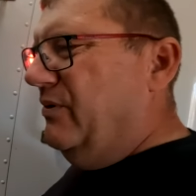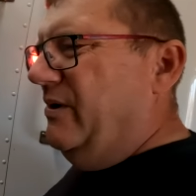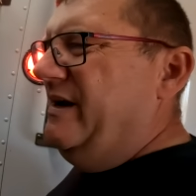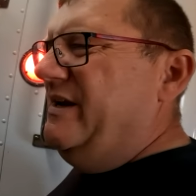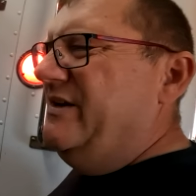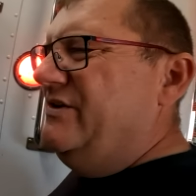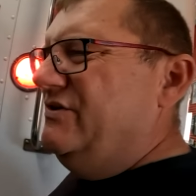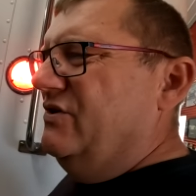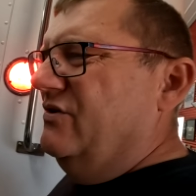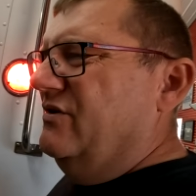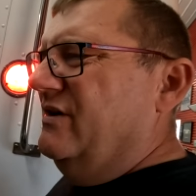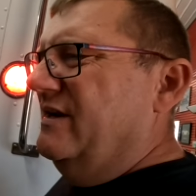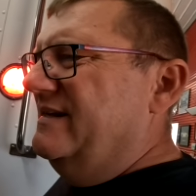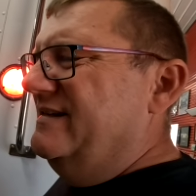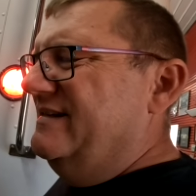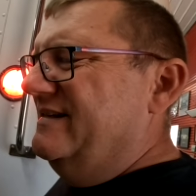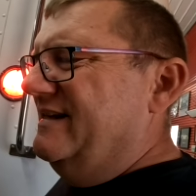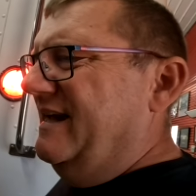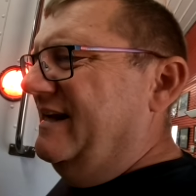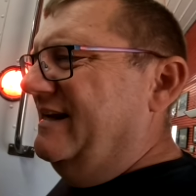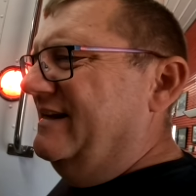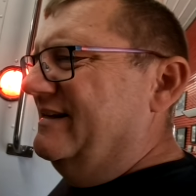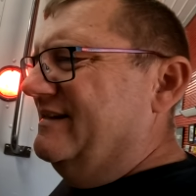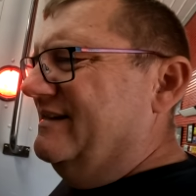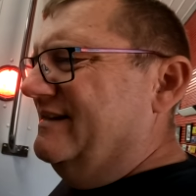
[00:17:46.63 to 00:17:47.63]
pretty sure he
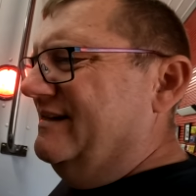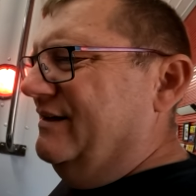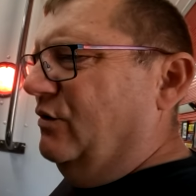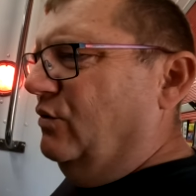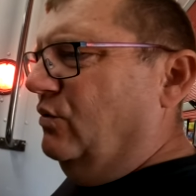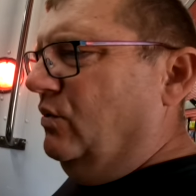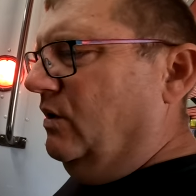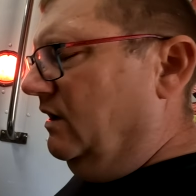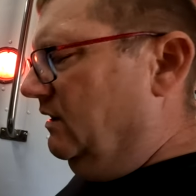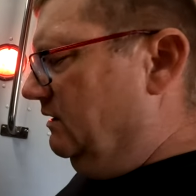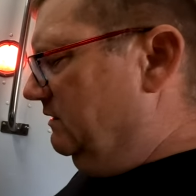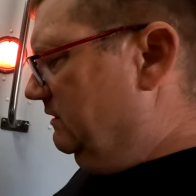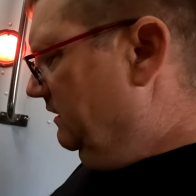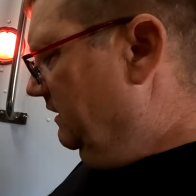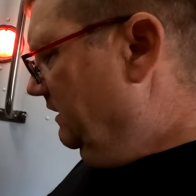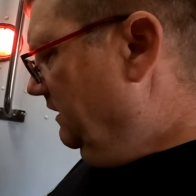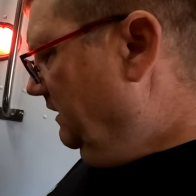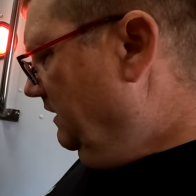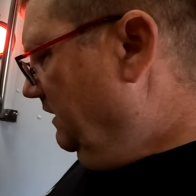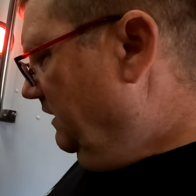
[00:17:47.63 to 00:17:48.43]
said it still worked.